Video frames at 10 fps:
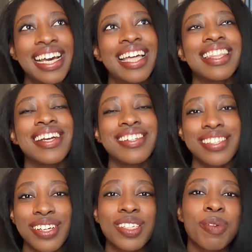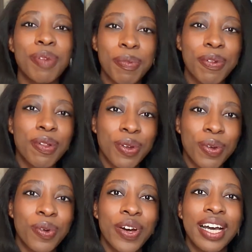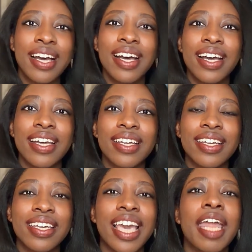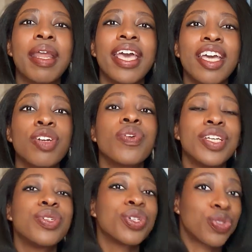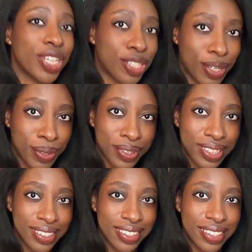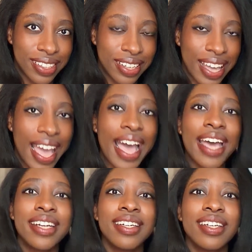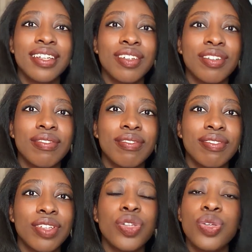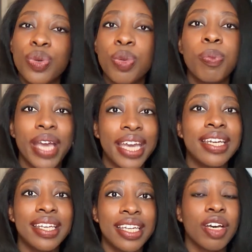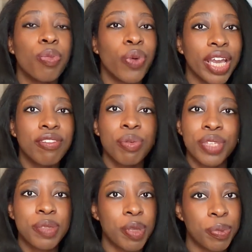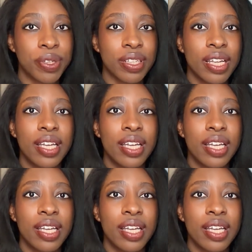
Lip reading: There are certain people who can increase your stress load, and you may need a break from these people.